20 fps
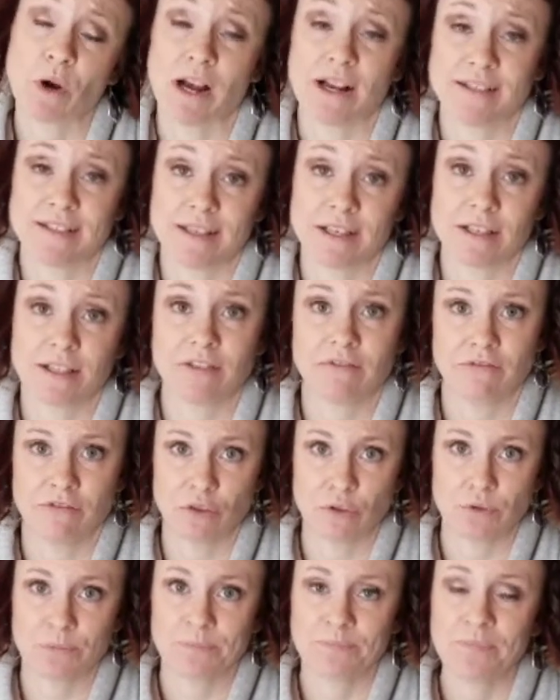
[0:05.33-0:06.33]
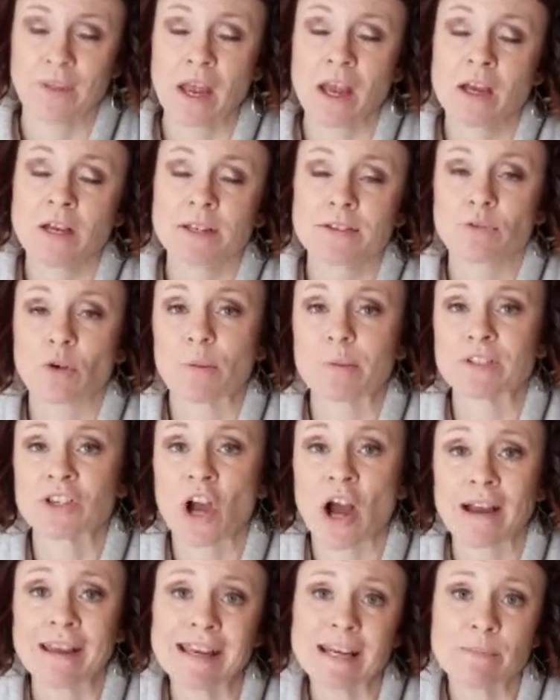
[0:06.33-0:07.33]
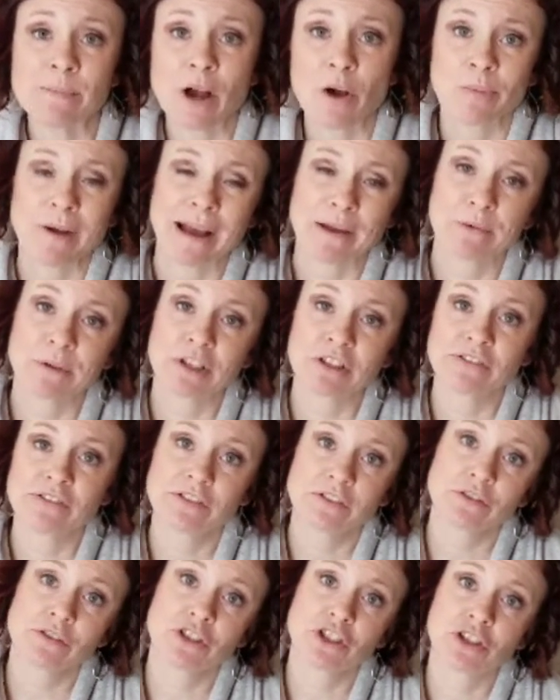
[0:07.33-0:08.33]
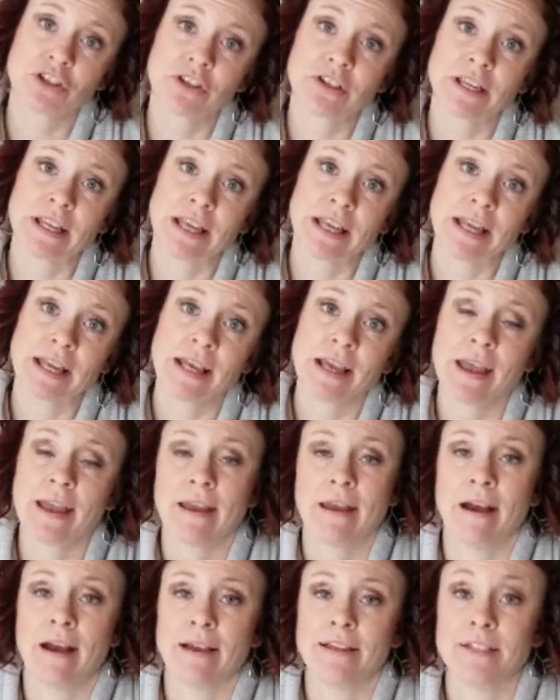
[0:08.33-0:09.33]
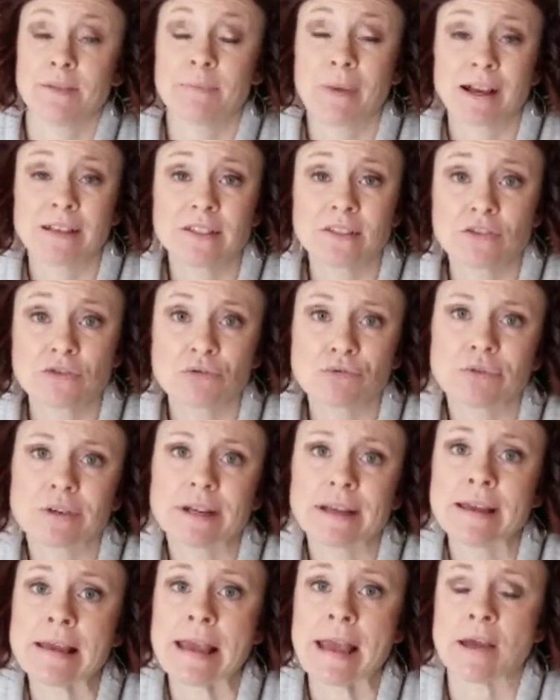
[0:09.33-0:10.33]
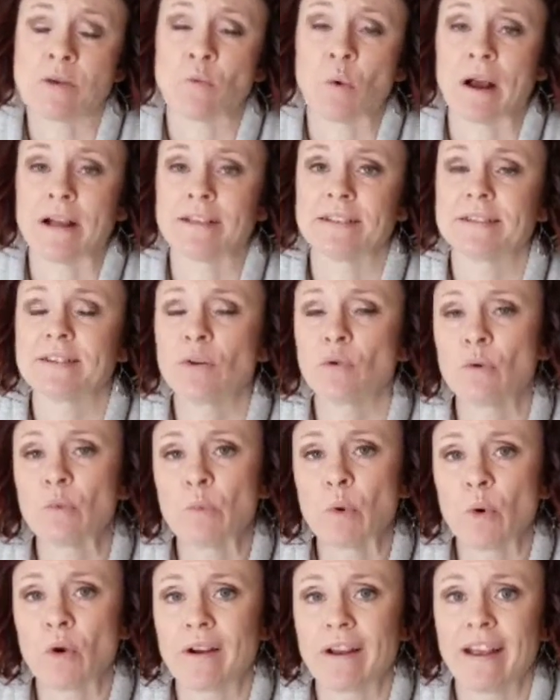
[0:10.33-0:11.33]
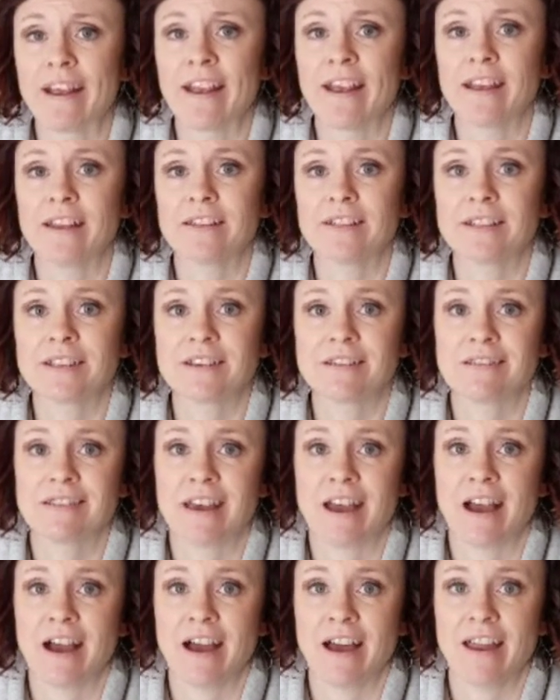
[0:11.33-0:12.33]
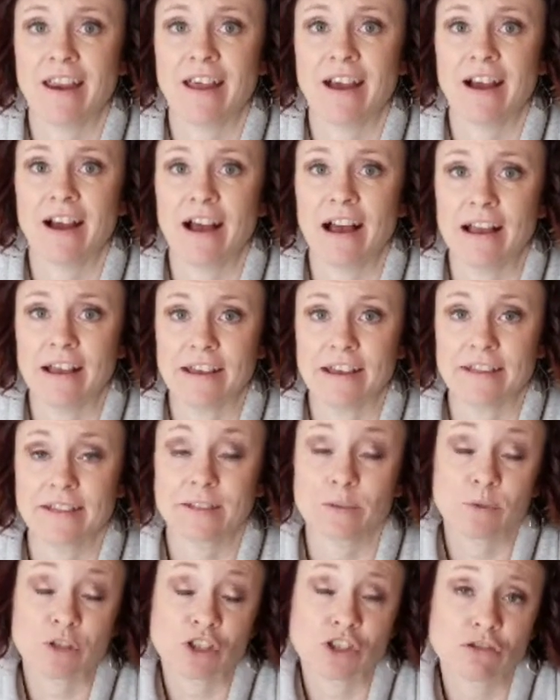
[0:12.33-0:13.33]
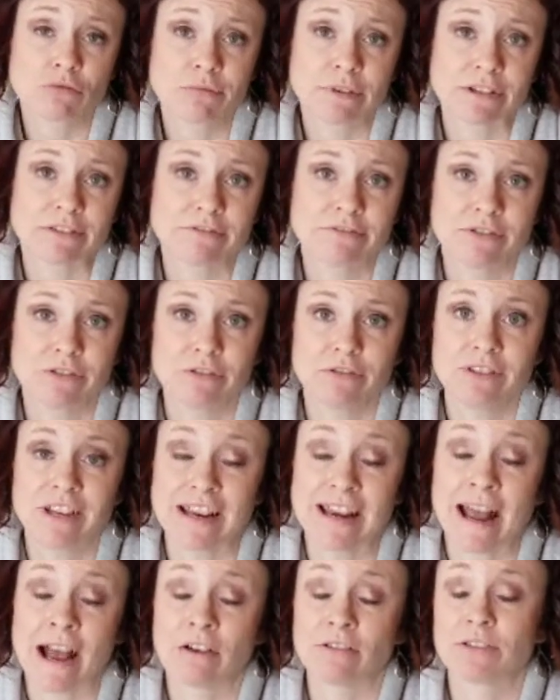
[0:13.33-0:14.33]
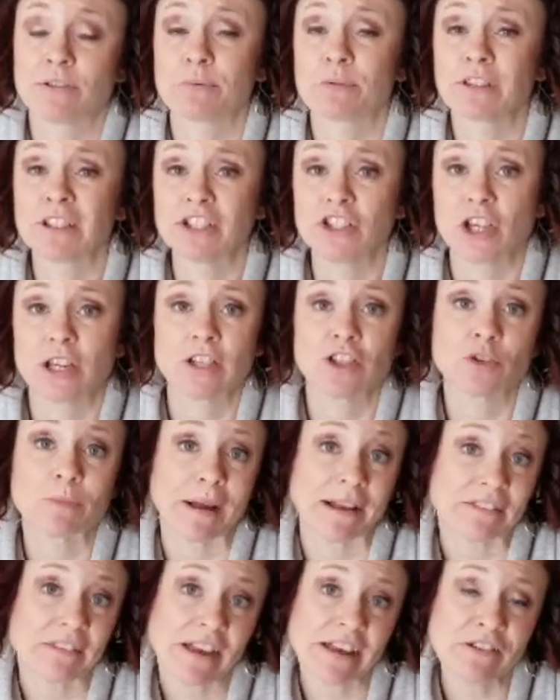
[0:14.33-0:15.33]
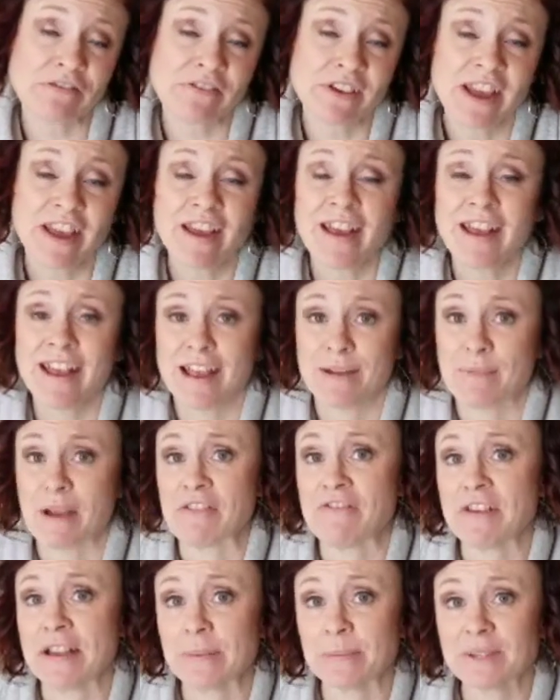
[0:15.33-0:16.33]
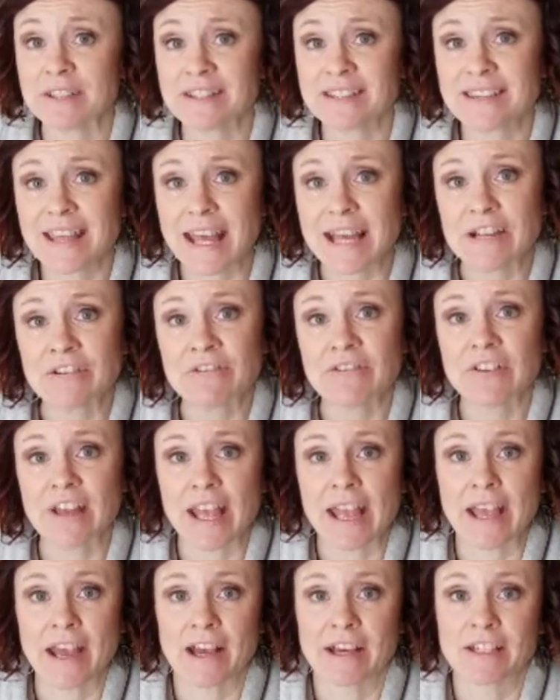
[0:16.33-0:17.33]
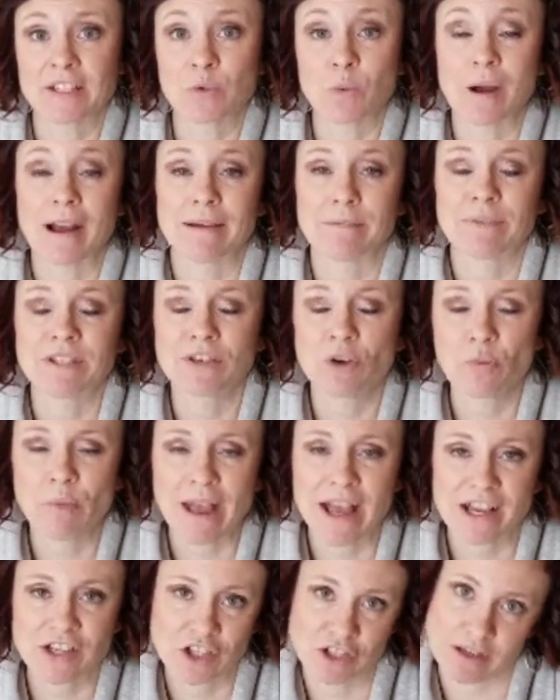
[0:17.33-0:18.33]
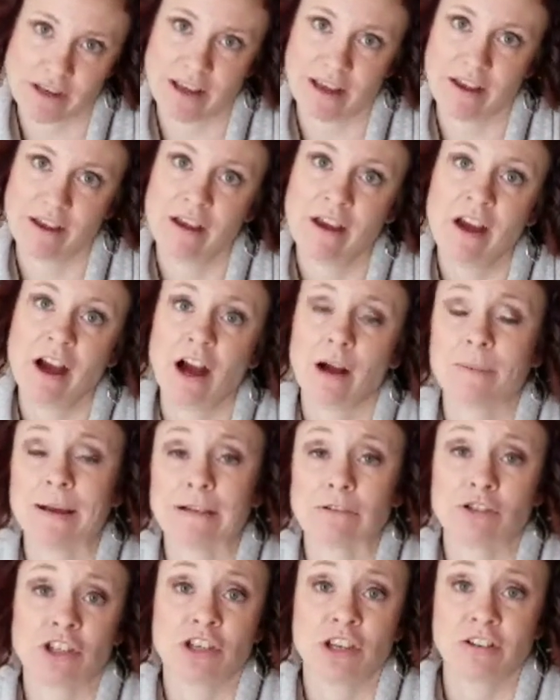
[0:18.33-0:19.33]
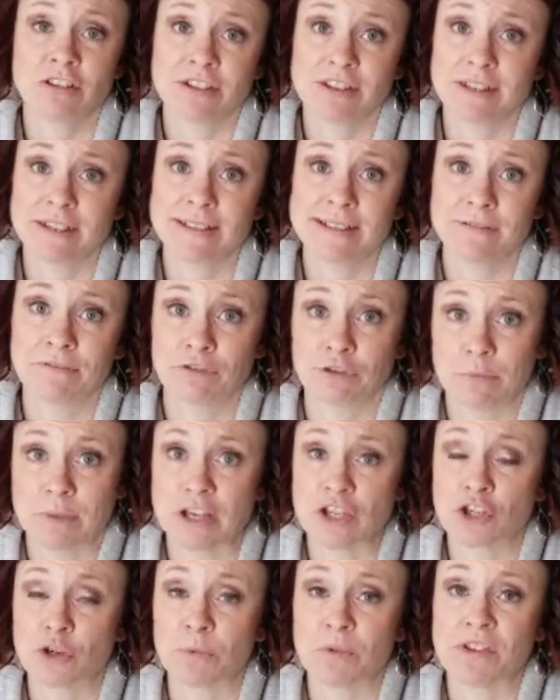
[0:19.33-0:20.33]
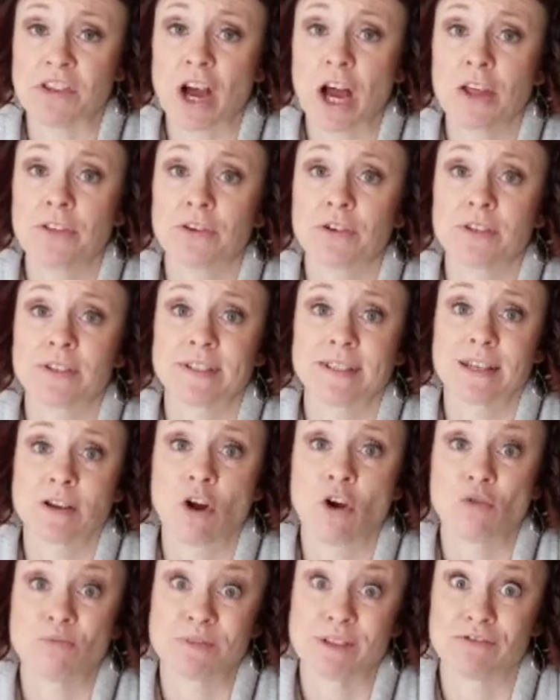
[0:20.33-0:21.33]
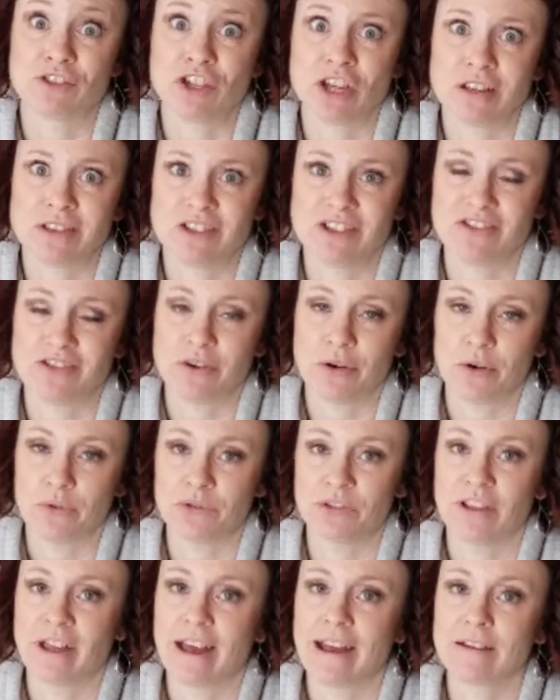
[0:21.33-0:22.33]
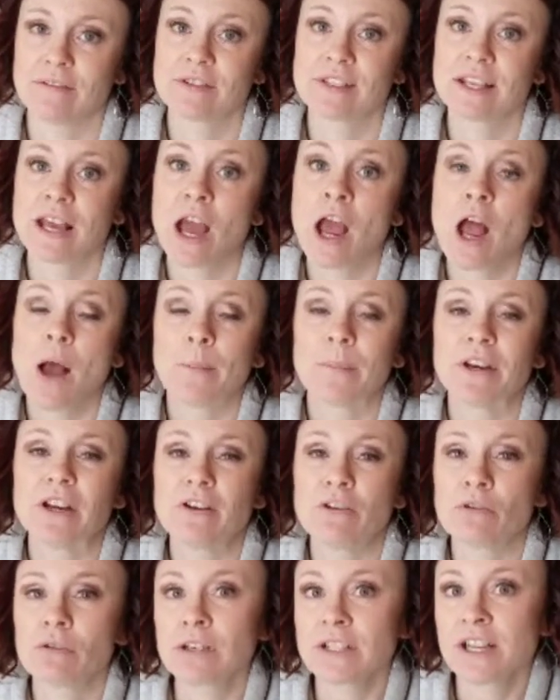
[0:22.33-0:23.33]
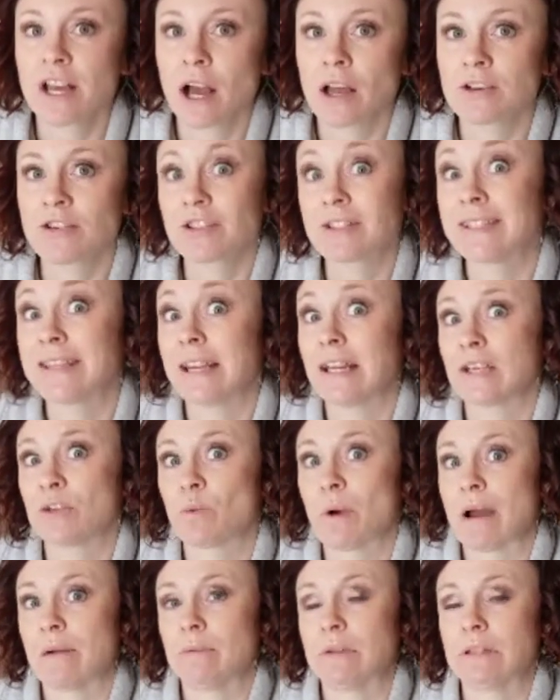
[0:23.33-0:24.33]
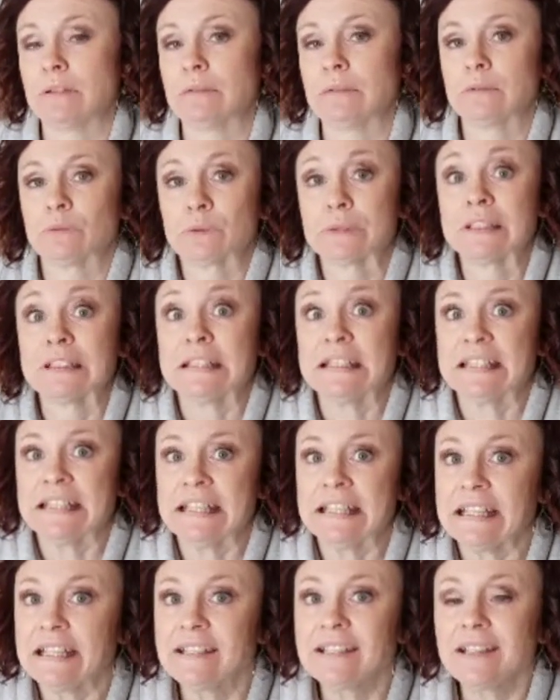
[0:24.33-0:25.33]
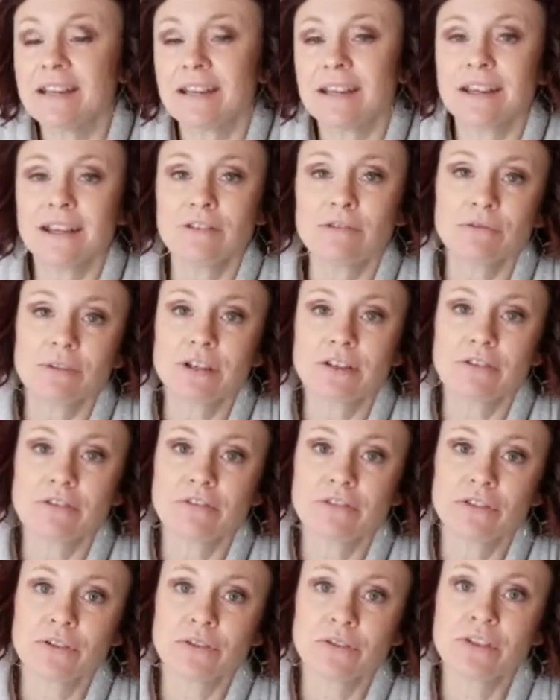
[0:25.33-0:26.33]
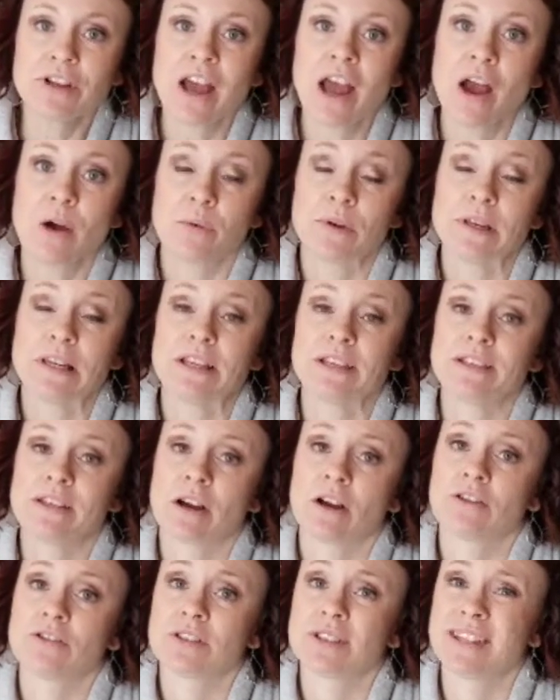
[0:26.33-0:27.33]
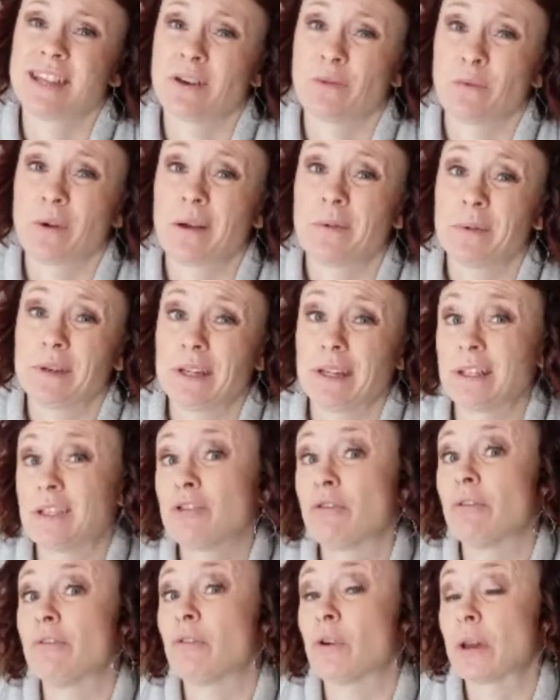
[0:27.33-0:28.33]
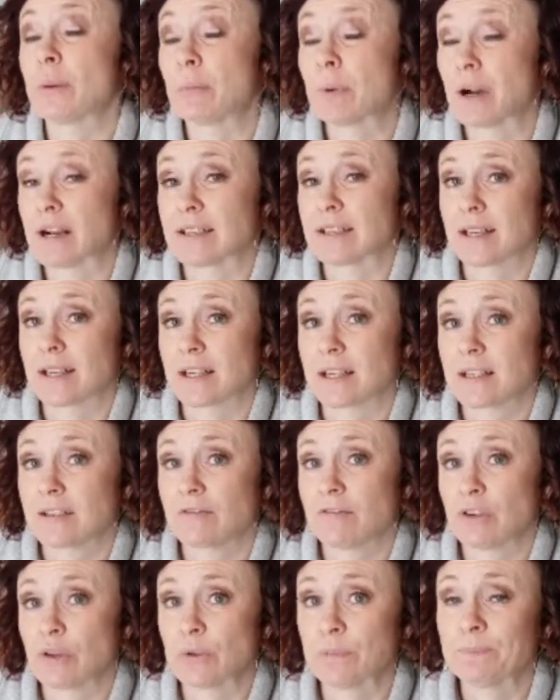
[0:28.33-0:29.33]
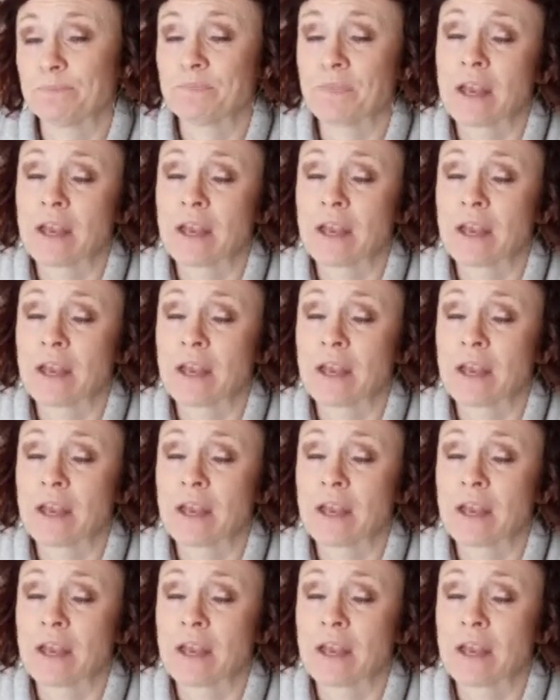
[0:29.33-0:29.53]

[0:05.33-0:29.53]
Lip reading: processed food. So I've been talking about my real food journey and my story and why it's so important that I switched to real food and how it's really changed my life and my family's life, and why I'm so passionate about sharing this information with others in hopes of changing their own lives. But in order to understand why we really need to eat real food, we need to understand why we need to avoid processed food.